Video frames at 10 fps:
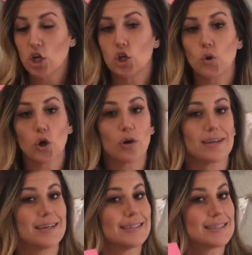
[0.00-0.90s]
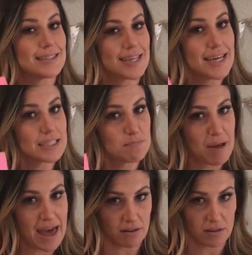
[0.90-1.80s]
You are going to need 6
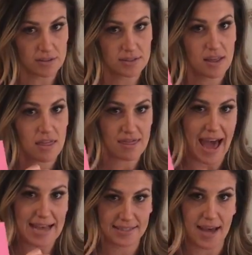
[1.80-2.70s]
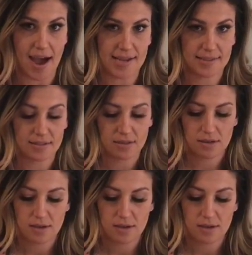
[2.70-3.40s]
petals that size.